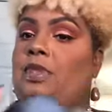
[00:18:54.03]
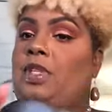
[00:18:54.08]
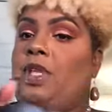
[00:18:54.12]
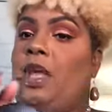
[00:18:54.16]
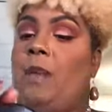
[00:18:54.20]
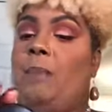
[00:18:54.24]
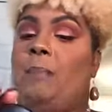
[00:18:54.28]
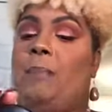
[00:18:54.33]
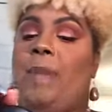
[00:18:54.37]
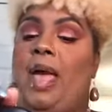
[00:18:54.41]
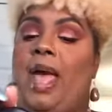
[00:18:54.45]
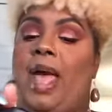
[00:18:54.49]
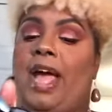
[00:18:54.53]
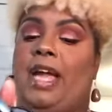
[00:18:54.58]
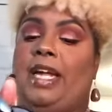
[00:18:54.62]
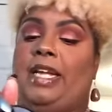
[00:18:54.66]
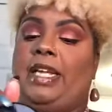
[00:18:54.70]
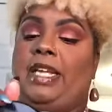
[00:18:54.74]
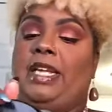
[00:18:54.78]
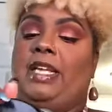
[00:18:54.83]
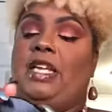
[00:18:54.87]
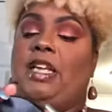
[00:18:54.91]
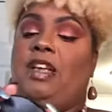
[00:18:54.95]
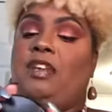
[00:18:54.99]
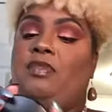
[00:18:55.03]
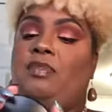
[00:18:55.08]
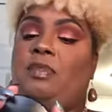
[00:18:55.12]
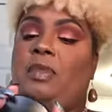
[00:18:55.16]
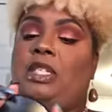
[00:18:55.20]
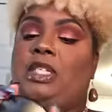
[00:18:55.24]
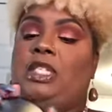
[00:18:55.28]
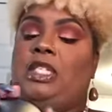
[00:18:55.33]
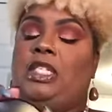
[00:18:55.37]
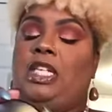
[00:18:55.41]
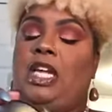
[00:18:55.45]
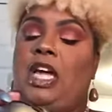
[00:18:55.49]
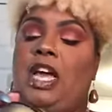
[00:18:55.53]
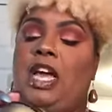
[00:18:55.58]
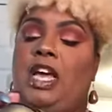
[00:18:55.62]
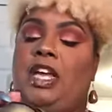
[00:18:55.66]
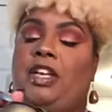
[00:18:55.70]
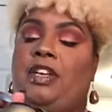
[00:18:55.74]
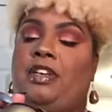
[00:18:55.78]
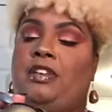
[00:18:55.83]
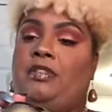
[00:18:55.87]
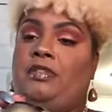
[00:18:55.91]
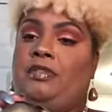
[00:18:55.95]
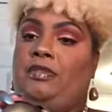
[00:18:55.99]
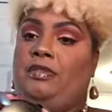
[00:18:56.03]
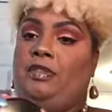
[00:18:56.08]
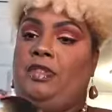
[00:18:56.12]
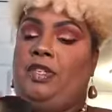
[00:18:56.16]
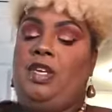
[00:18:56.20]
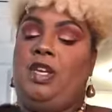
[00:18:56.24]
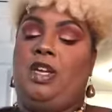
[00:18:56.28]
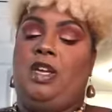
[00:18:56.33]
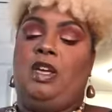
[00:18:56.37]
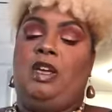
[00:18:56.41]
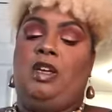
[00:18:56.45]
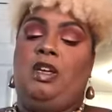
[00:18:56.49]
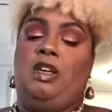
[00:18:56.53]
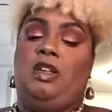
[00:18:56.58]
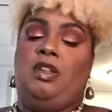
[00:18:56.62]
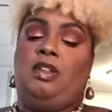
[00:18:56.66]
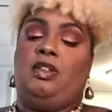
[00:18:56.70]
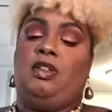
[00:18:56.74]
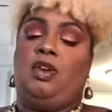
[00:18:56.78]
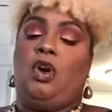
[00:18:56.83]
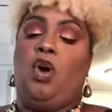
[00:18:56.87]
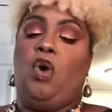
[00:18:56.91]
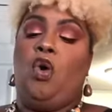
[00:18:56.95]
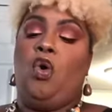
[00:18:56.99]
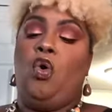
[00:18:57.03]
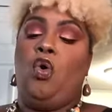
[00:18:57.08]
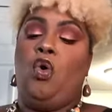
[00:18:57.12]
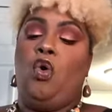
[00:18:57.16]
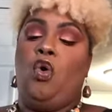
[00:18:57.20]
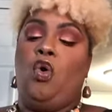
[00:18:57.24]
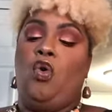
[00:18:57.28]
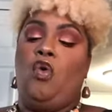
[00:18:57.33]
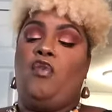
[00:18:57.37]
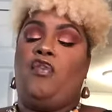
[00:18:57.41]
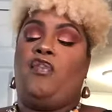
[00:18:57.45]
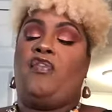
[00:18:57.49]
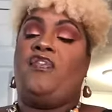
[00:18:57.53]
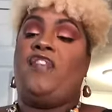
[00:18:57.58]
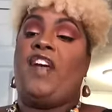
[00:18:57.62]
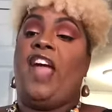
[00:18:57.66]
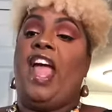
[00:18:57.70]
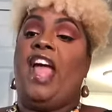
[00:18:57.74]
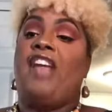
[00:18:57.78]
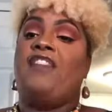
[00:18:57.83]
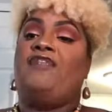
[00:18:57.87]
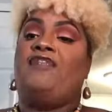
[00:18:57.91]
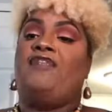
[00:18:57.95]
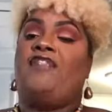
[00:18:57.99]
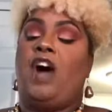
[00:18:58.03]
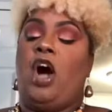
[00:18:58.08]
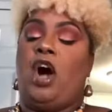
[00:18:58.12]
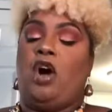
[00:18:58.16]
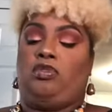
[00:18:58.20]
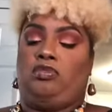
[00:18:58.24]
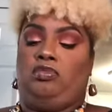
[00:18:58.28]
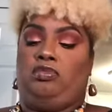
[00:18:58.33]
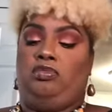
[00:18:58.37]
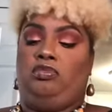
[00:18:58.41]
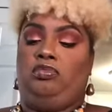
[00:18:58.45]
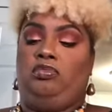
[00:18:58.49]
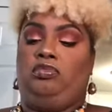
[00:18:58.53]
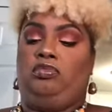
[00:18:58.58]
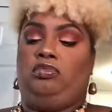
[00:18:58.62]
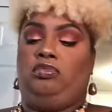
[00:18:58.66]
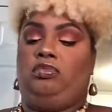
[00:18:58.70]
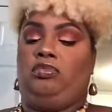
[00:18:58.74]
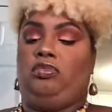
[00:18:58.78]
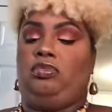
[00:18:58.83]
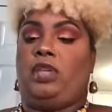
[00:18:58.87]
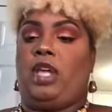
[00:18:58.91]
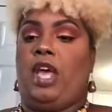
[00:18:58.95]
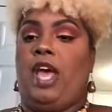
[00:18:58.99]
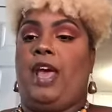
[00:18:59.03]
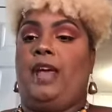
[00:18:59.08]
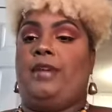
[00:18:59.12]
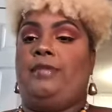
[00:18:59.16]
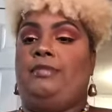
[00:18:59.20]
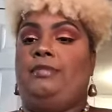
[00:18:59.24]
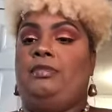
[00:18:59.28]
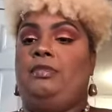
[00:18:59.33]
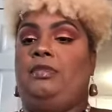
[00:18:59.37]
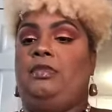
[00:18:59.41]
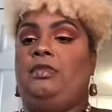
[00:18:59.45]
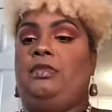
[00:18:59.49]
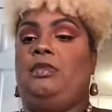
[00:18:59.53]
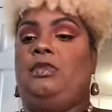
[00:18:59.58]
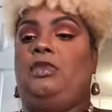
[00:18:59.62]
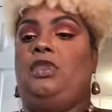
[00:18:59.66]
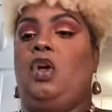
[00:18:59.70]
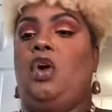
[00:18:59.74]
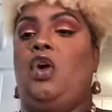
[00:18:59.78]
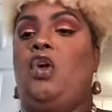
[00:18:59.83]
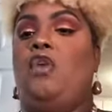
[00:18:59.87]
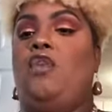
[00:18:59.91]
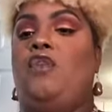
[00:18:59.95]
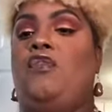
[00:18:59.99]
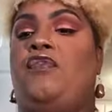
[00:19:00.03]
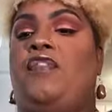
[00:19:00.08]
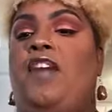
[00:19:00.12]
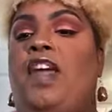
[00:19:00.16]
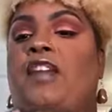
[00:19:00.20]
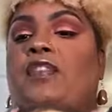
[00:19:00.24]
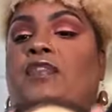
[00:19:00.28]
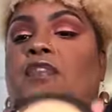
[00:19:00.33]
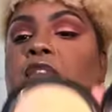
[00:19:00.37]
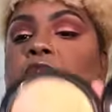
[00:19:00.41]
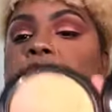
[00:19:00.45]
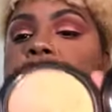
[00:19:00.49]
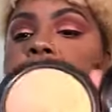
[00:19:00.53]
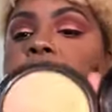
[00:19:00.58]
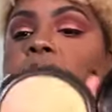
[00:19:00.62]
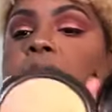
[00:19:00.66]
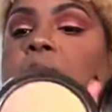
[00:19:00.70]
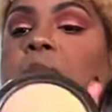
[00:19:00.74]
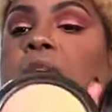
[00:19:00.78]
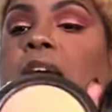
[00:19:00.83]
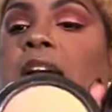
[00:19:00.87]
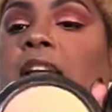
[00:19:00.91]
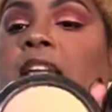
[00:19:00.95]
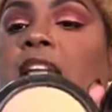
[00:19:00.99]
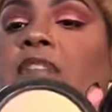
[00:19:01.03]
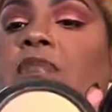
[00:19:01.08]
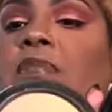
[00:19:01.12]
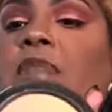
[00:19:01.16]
MAC Give Me Sun. Old Faithful. Okay? Old Faithful. MAC Give Me